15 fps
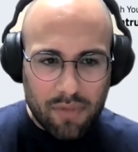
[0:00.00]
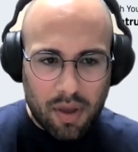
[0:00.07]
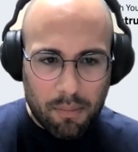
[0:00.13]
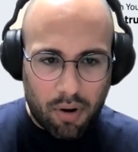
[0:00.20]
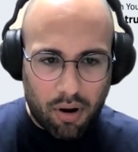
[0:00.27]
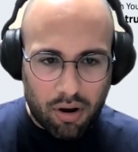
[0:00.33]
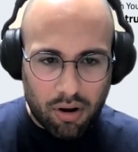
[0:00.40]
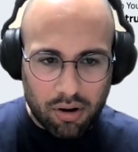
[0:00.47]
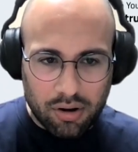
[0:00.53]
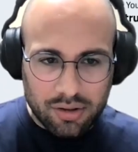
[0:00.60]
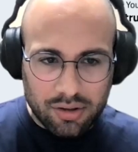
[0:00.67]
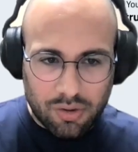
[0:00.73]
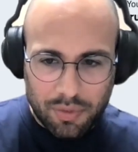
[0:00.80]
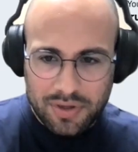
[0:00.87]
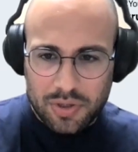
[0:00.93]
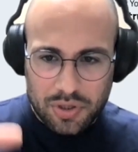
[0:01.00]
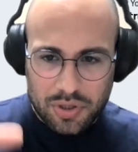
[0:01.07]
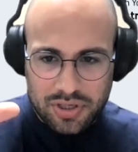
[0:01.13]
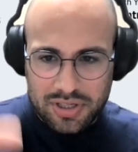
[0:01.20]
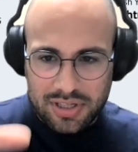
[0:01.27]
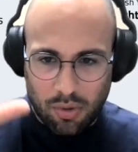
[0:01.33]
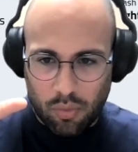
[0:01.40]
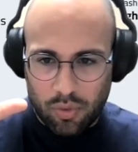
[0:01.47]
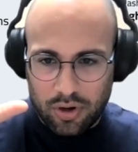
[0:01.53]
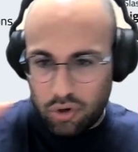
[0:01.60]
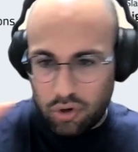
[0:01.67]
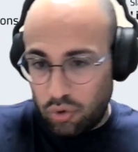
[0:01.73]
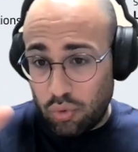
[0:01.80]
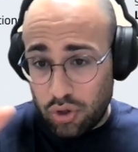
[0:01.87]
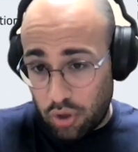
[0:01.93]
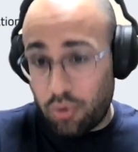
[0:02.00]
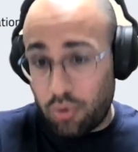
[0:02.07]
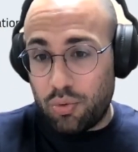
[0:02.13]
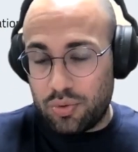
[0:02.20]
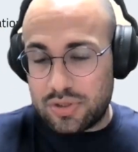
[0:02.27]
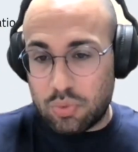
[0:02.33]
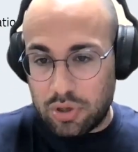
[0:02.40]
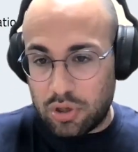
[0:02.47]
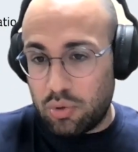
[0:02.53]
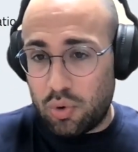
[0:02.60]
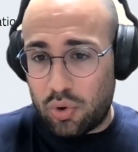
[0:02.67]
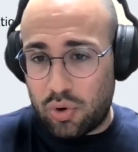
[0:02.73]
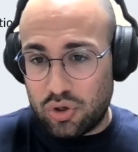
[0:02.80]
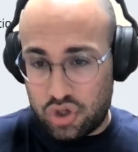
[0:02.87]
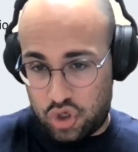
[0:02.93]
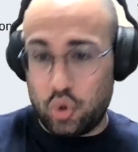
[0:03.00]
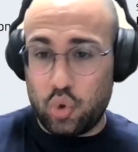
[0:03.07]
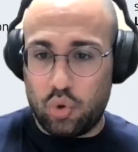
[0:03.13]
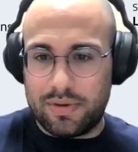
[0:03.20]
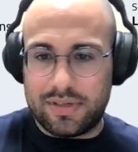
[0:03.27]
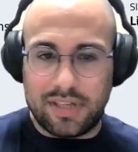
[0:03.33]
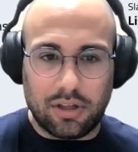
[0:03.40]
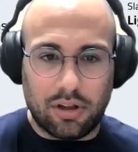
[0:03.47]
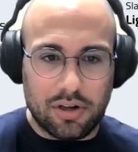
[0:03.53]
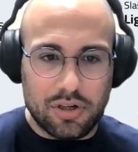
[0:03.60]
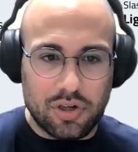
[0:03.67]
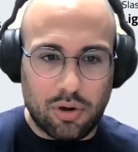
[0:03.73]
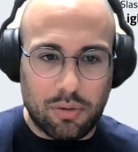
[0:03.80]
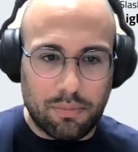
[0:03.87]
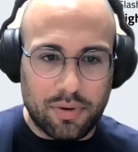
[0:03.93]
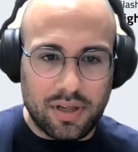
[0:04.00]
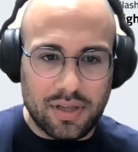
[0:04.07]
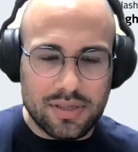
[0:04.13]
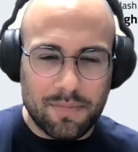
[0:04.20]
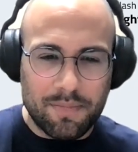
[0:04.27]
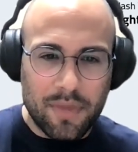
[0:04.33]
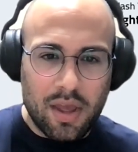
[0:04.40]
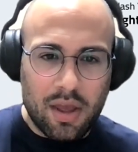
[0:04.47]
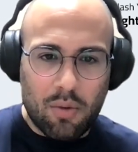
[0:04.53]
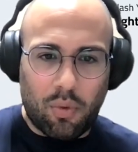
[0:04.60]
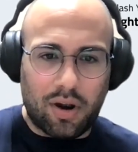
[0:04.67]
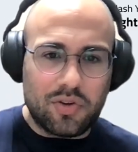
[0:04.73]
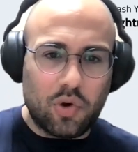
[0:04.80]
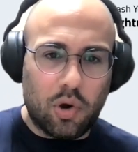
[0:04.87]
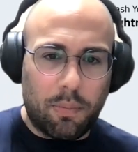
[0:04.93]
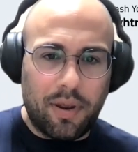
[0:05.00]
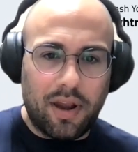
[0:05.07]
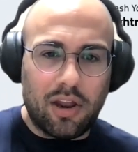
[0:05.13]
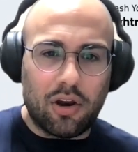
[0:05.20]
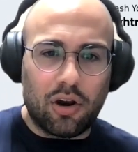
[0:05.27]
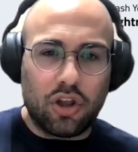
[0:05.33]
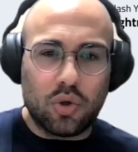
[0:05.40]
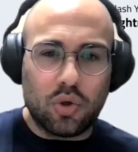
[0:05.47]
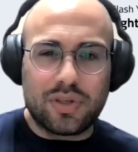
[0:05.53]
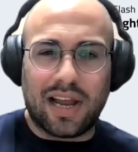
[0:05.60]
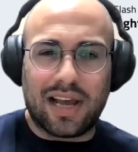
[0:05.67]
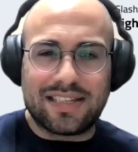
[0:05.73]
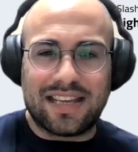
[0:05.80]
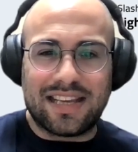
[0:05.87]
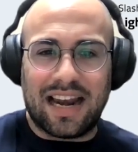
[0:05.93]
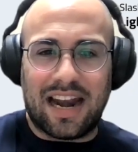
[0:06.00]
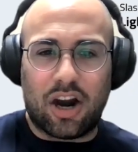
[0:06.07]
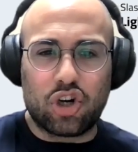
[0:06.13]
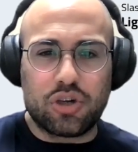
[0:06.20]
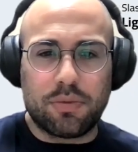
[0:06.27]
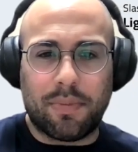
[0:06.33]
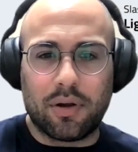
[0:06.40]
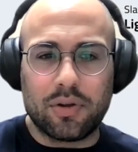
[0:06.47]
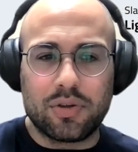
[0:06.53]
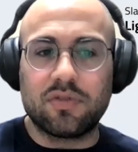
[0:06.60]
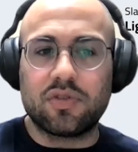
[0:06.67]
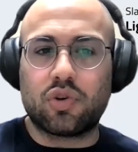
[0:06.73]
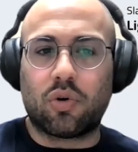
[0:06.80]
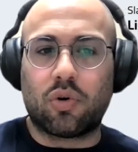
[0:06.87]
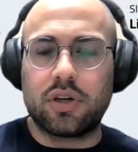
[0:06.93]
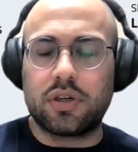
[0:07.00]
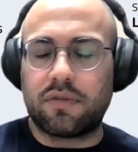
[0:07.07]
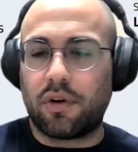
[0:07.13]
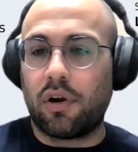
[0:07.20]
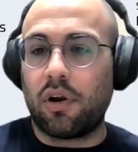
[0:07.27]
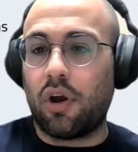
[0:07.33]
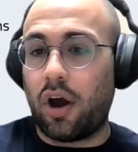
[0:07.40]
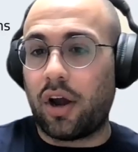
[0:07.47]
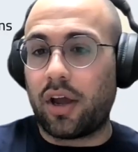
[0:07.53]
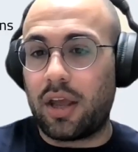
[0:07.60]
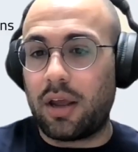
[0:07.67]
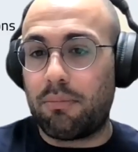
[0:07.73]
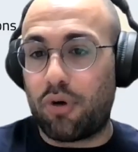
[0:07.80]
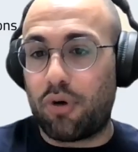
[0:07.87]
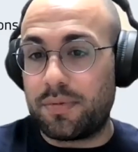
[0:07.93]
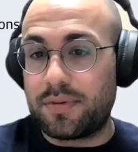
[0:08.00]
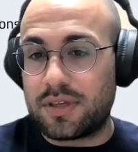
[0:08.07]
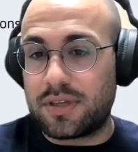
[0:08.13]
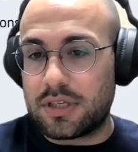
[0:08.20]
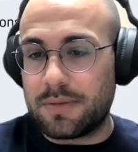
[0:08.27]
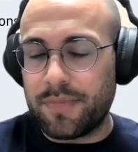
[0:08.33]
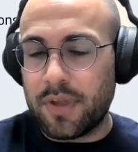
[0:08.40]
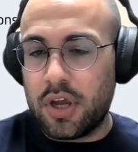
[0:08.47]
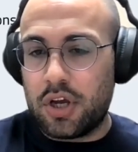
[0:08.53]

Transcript: Among the resources that we do consume as technology companies, what is your opinion on utilizing large amounts of storage for logging purposes?